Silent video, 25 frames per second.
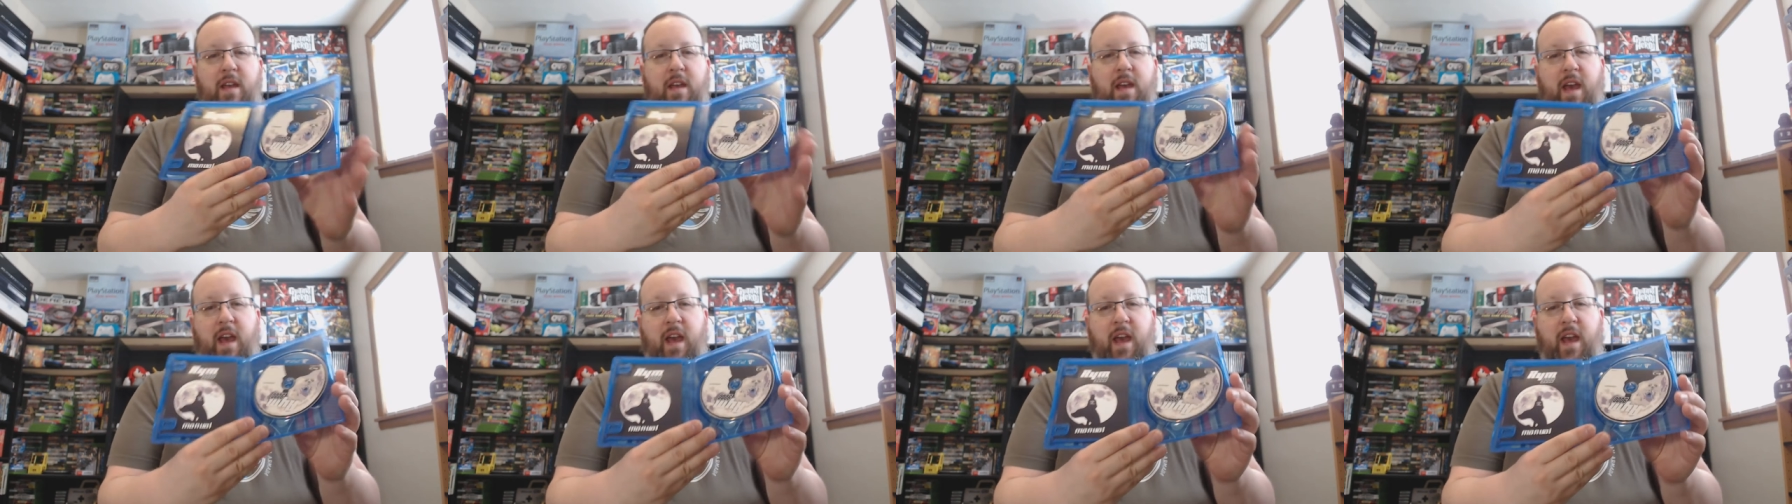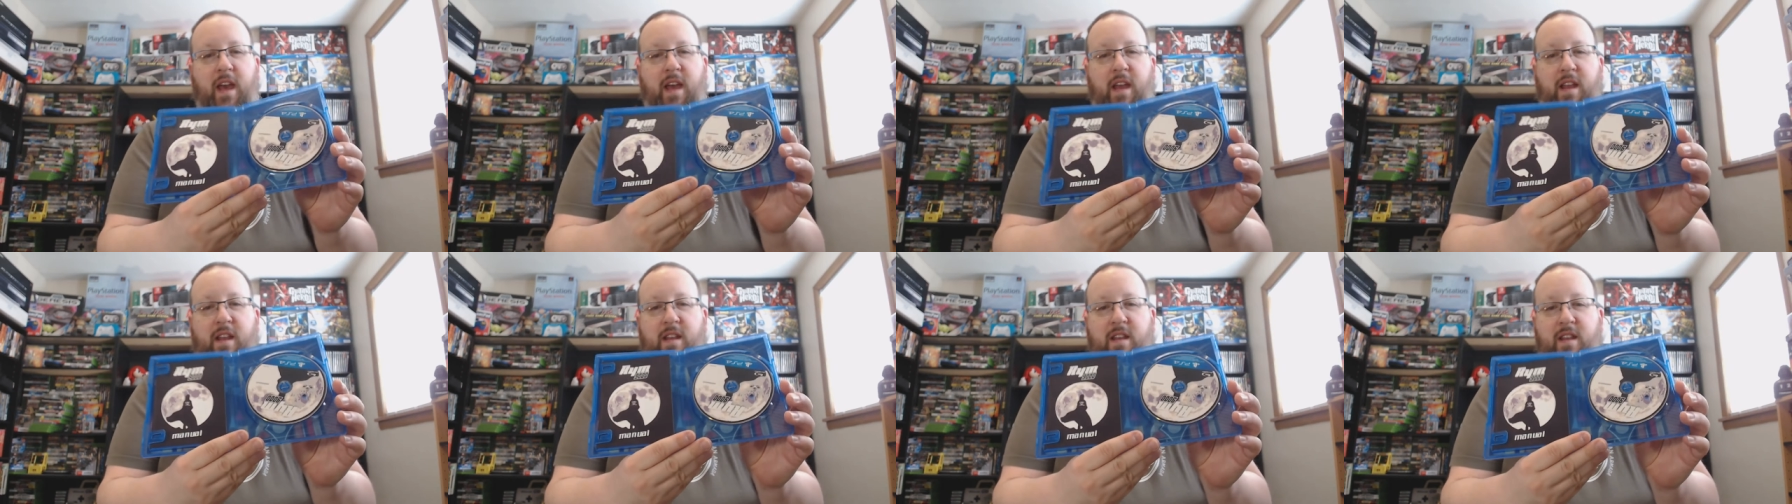
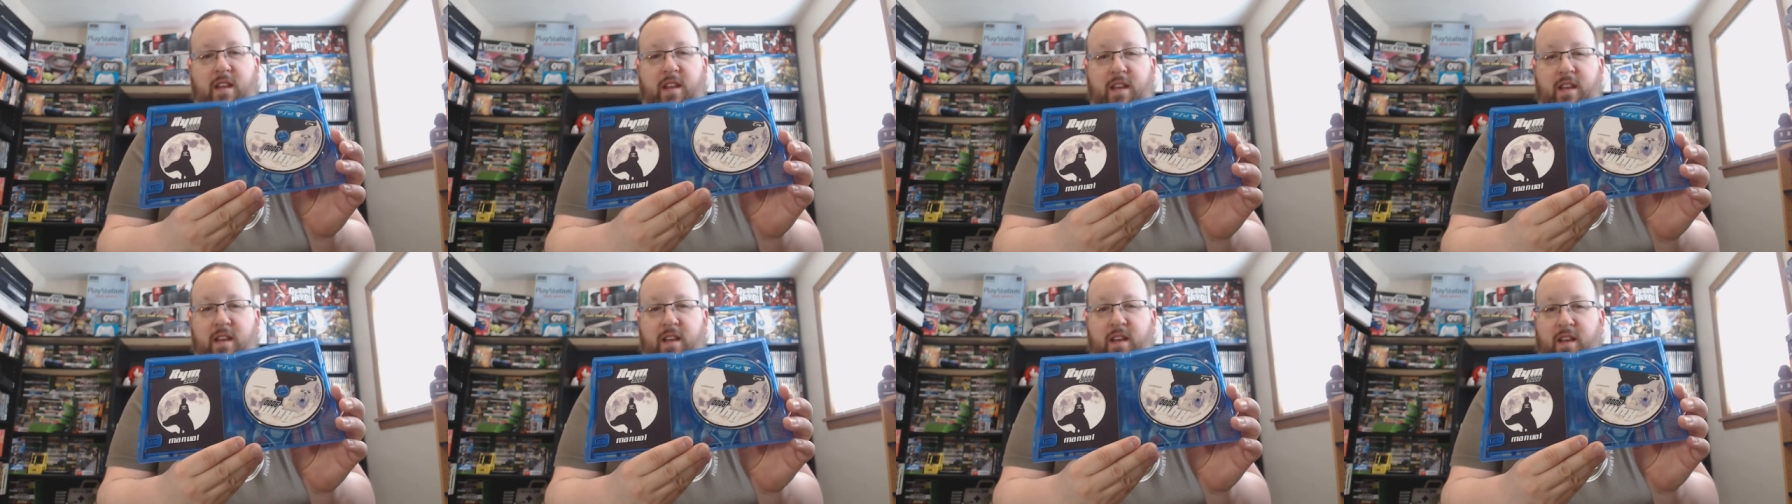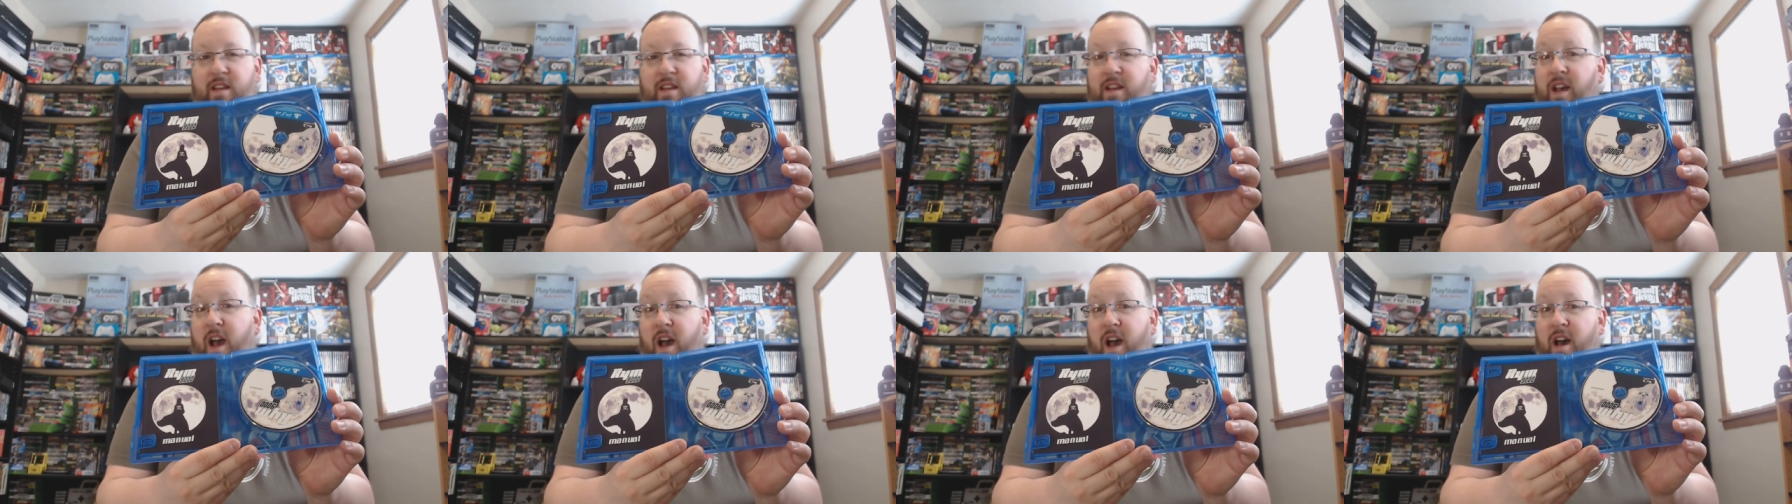and
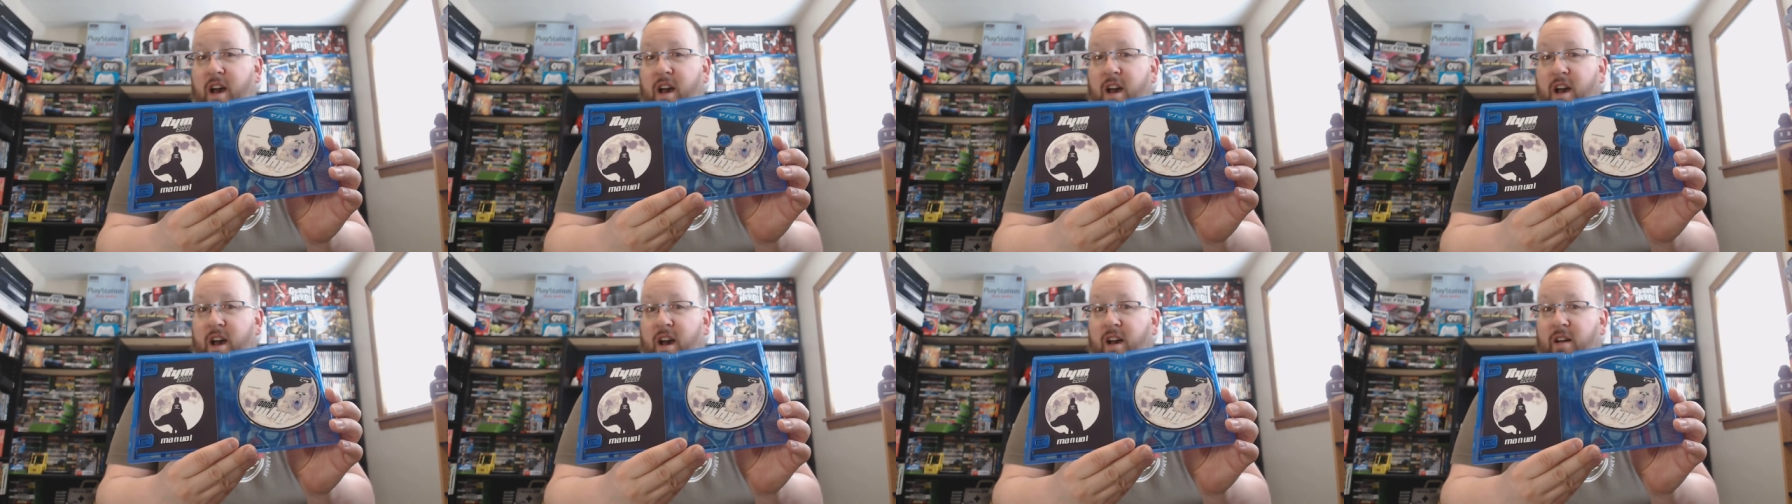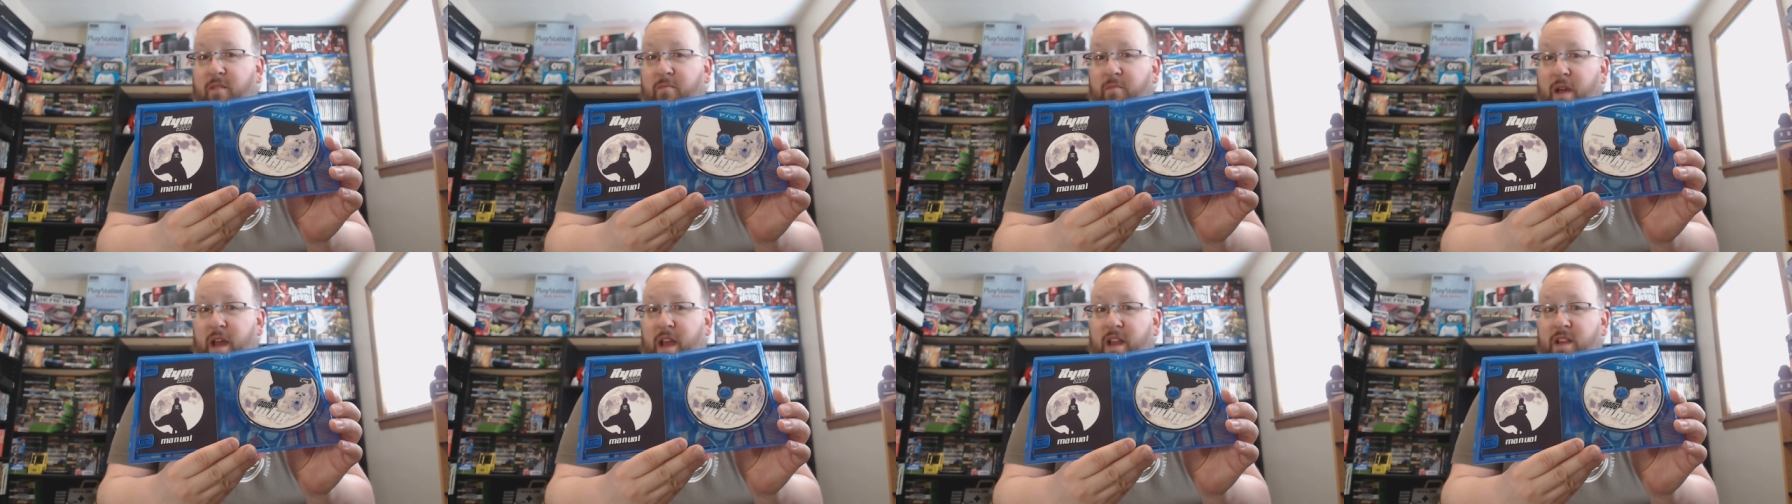a
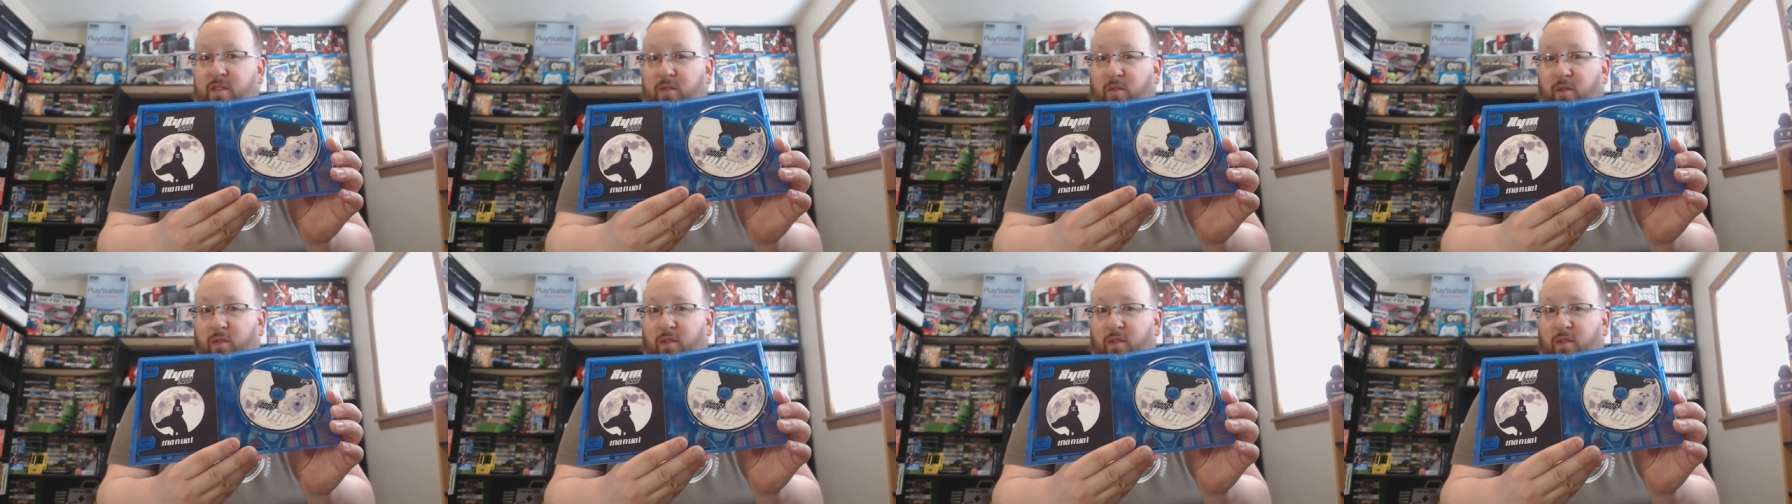manual.